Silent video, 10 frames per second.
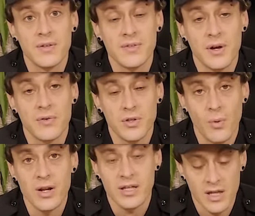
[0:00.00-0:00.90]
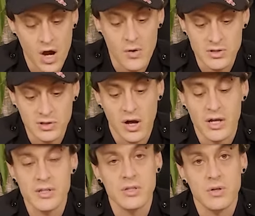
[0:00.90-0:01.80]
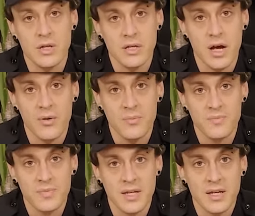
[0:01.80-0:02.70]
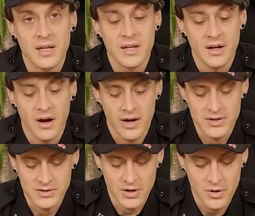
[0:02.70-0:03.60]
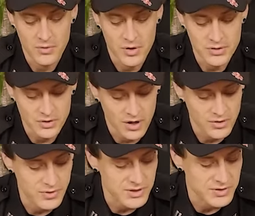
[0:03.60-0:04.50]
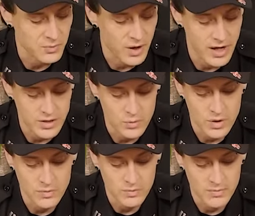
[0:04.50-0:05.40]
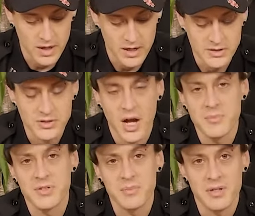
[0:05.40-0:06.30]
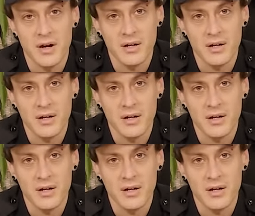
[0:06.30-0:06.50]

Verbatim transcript: So you want to go as long as you can go. All right, so those are all the reasons why you would uh, stop CPR.